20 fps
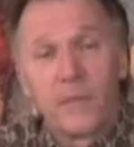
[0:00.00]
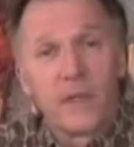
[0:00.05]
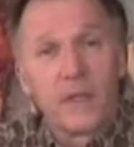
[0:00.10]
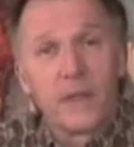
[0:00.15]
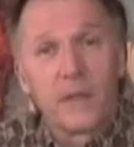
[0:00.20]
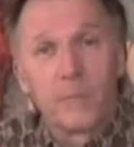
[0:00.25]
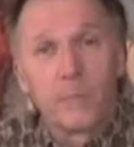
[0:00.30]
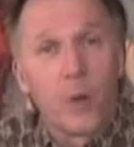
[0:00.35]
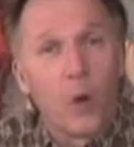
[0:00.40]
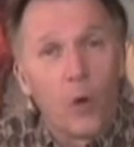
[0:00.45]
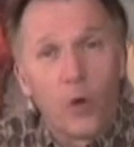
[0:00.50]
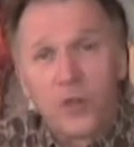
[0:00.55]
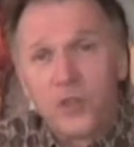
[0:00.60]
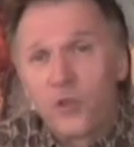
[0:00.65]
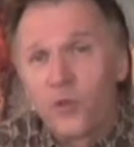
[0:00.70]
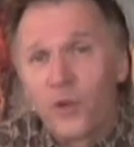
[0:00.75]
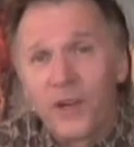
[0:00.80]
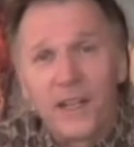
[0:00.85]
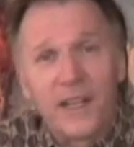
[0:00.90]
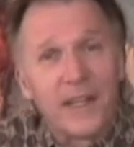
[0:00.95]
and
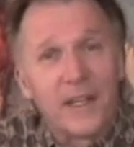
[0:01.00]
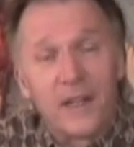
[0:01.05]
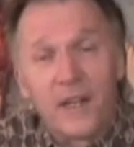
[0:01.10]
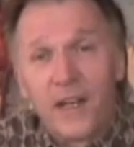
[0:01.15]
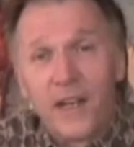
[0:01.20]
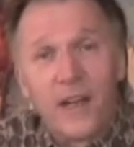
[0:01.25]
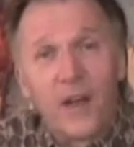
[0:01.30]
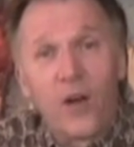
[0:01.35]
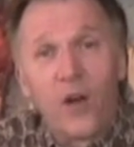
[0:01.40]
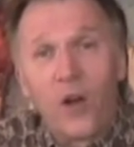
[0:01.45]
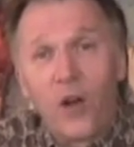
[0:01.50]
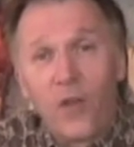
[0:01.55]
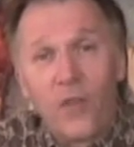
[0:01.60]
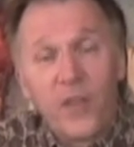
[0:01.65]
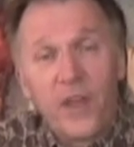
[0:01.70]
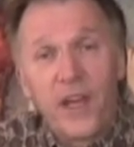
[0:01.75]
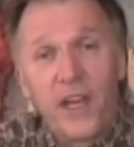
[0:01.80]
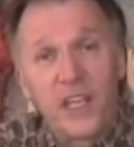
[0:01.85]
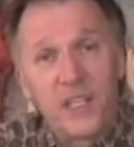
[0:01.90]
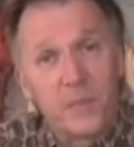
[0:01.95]
poetry and all
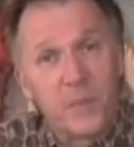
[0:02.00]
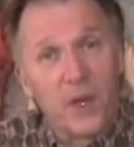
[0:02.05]
this,